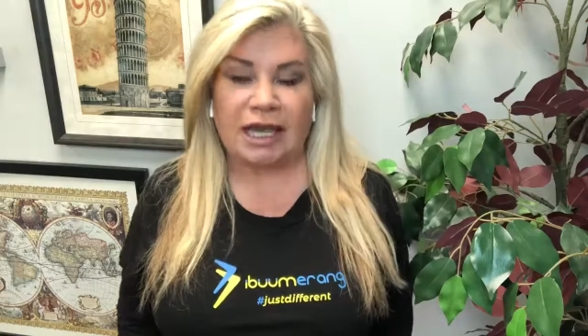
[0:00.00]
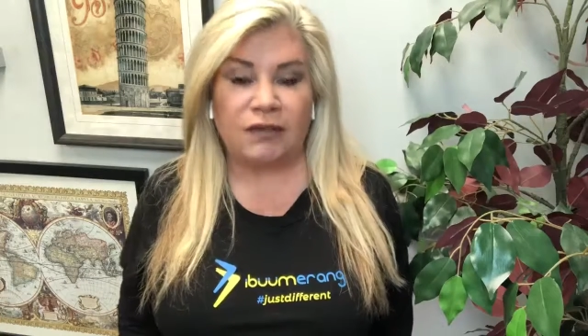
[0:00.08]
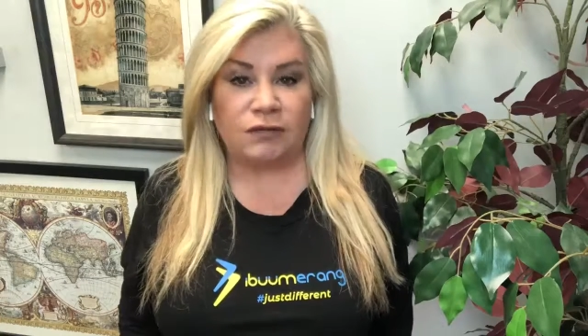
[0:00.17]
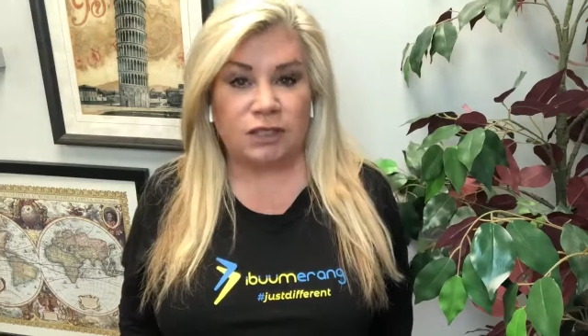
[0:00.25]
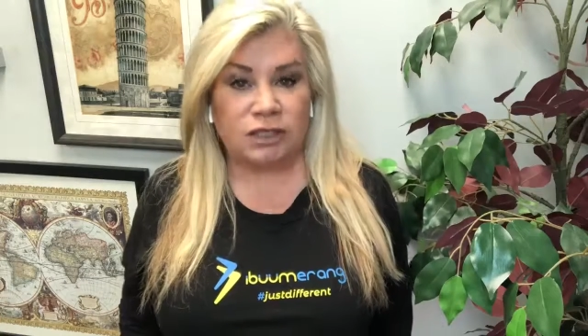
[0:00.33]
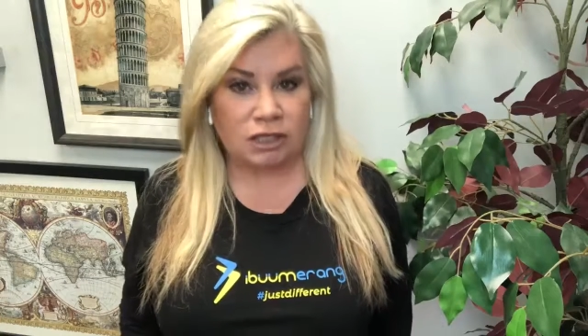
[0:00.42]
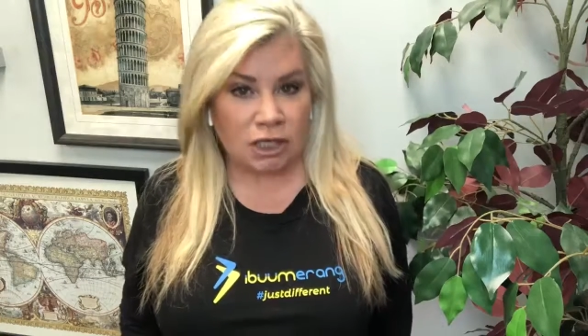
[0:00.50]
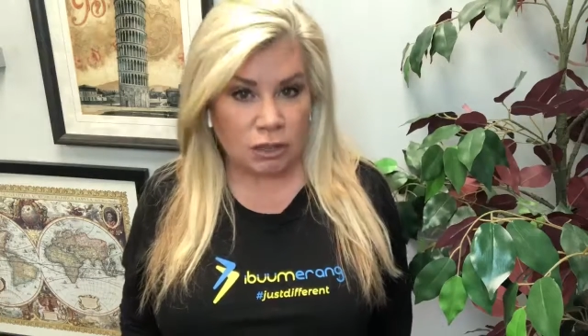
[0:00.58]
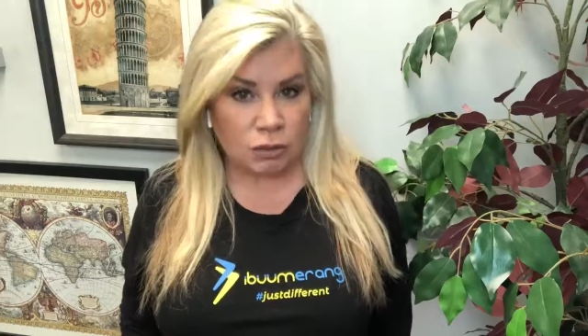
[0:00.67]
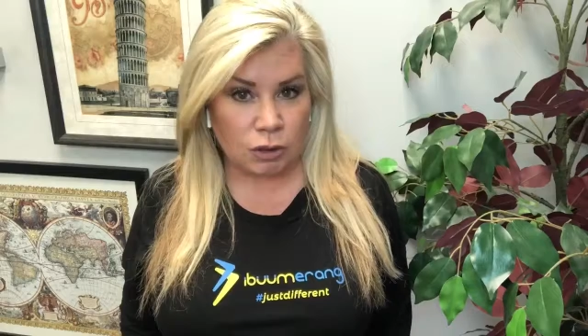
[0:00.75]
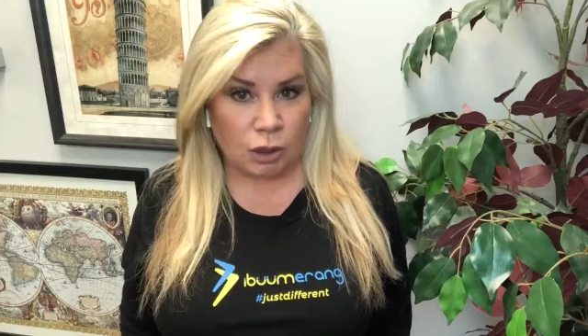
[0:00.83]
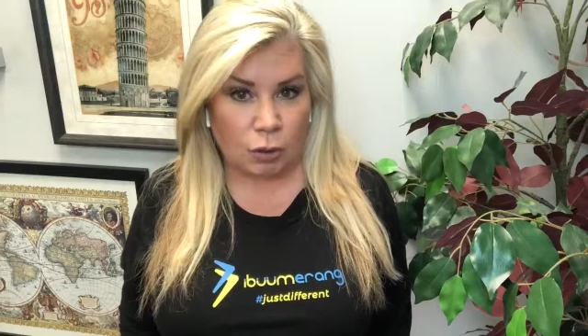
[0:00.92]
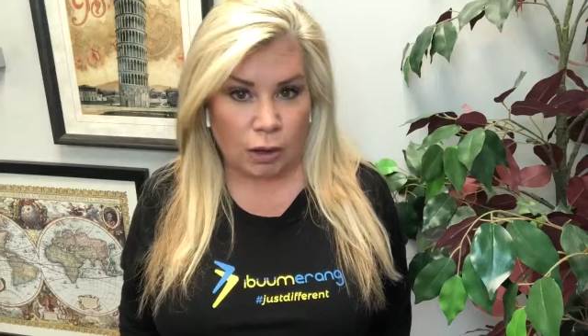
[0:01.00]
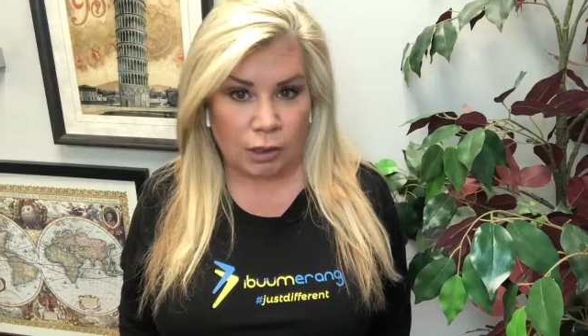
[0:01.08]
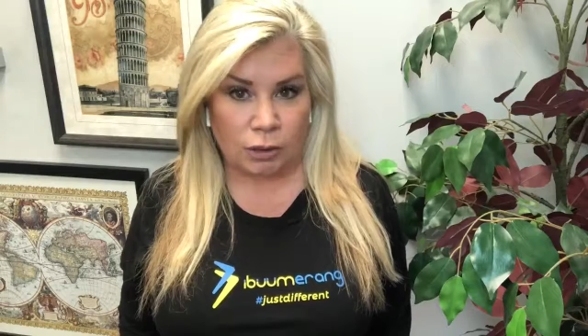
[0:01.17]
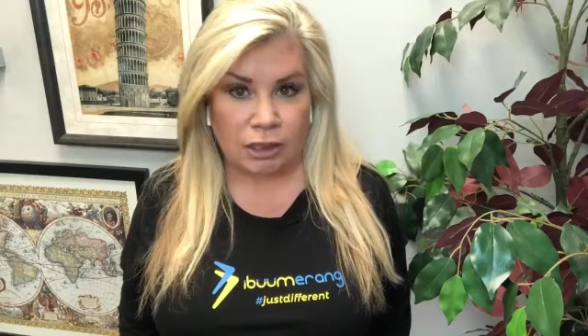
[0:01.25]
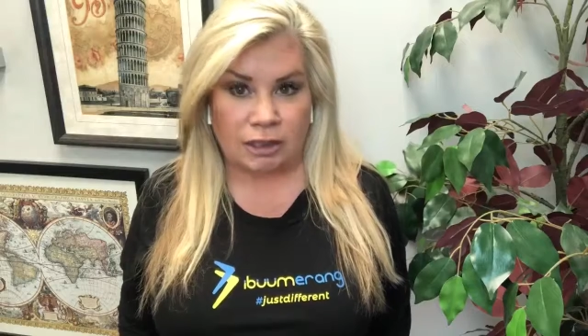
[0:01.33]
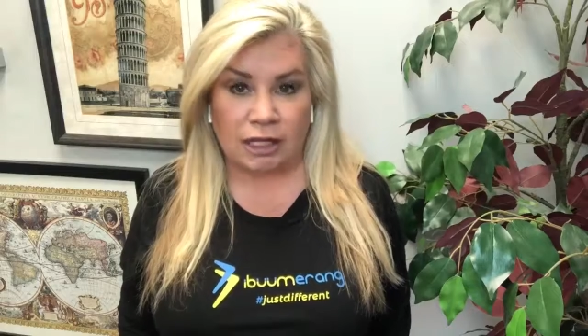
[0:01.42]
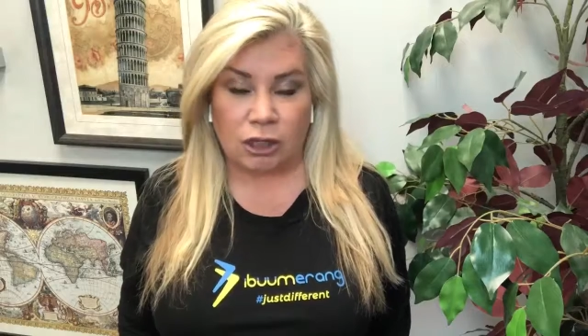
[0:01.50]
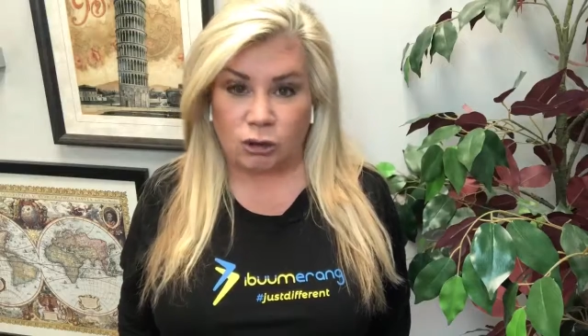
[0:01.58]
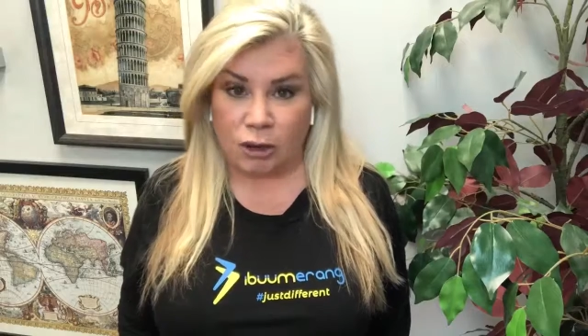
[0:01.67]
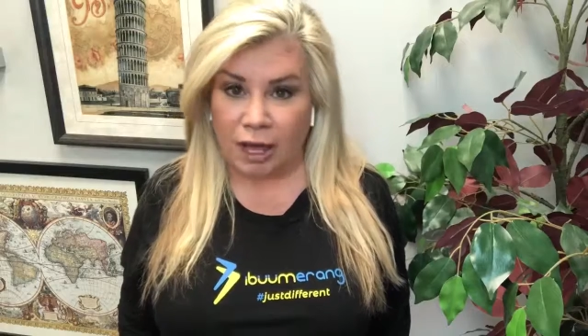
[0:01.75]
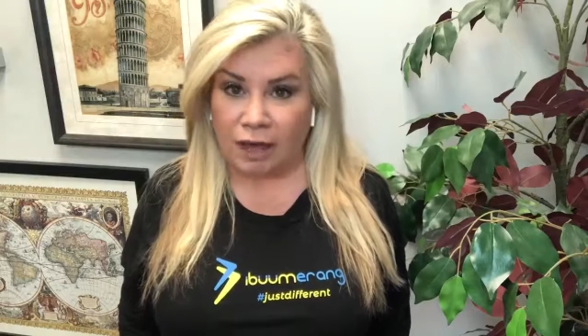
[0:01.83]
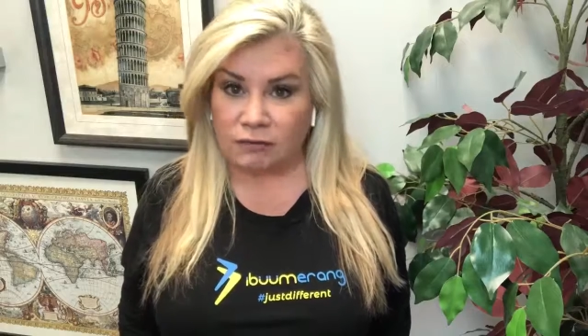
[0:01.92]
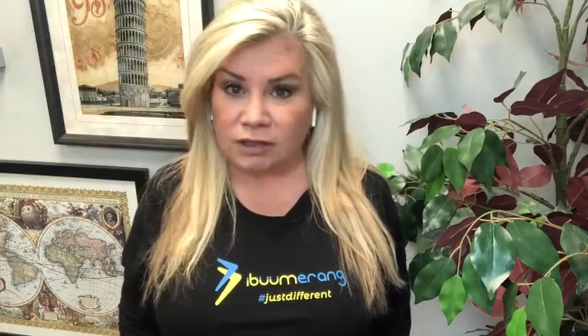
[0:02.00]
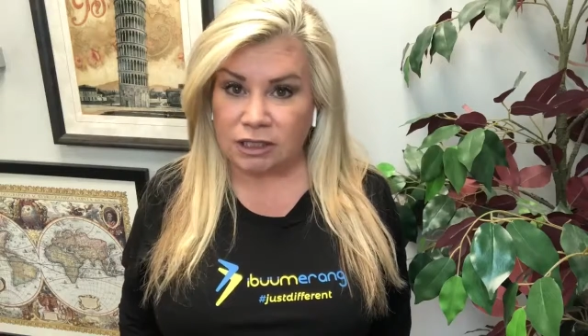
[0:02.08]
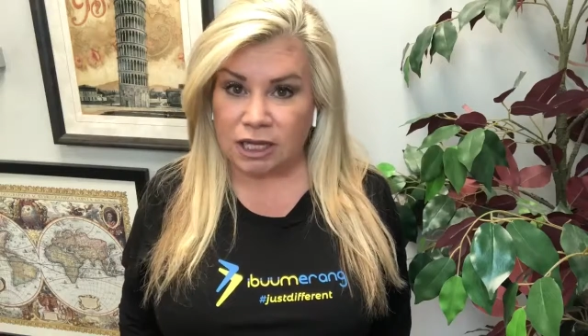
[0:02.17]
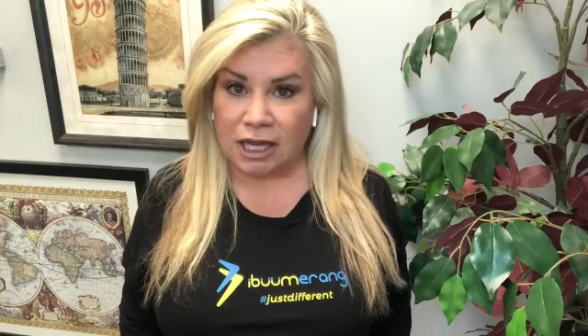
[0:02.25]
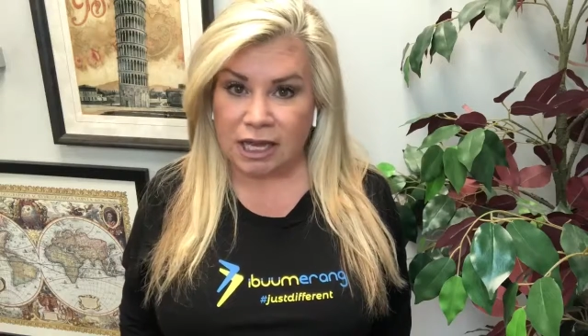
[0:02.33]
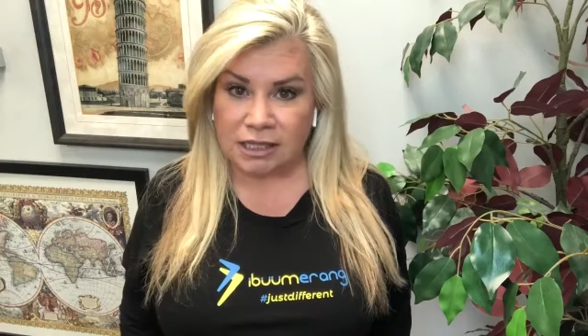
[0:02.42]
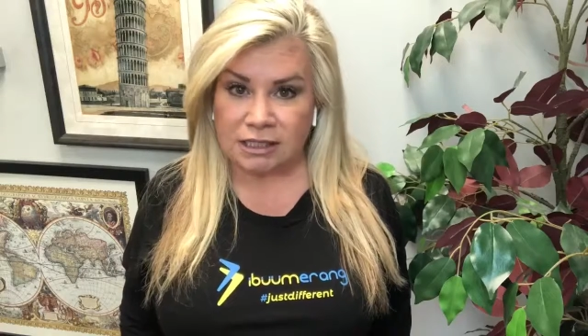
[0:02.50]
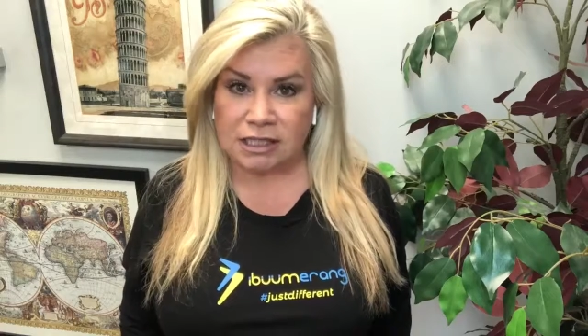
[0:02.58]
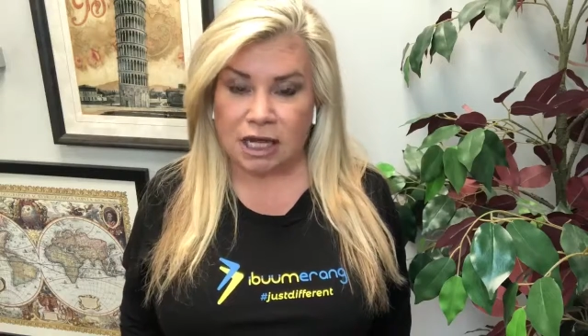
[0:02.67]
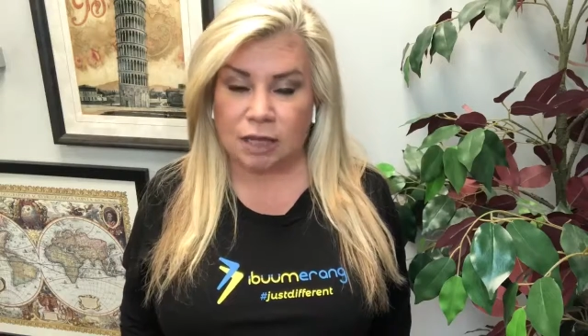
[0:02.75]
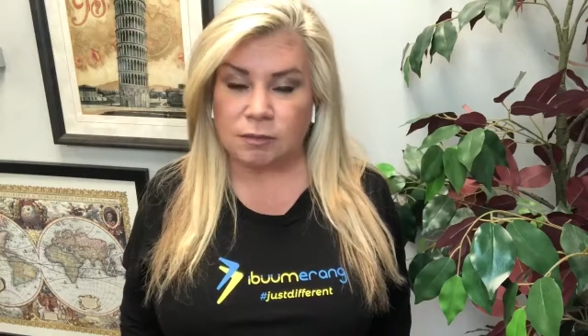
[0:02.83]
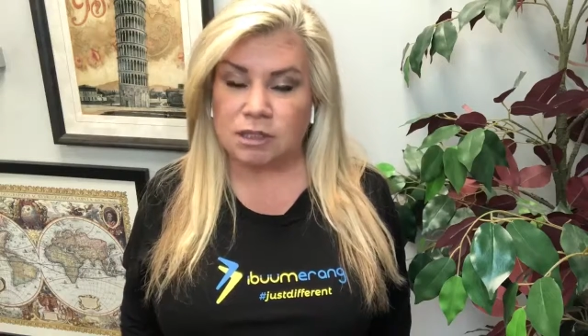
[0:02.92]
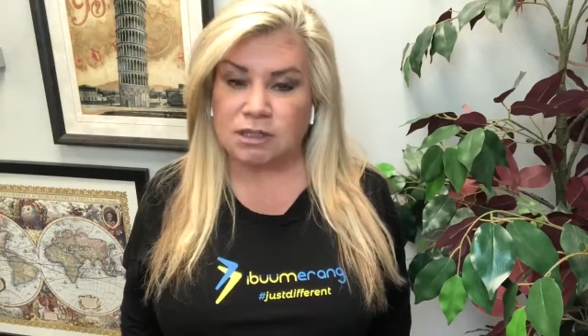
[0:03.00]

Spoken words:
if it does require it, that you have it ahead of time,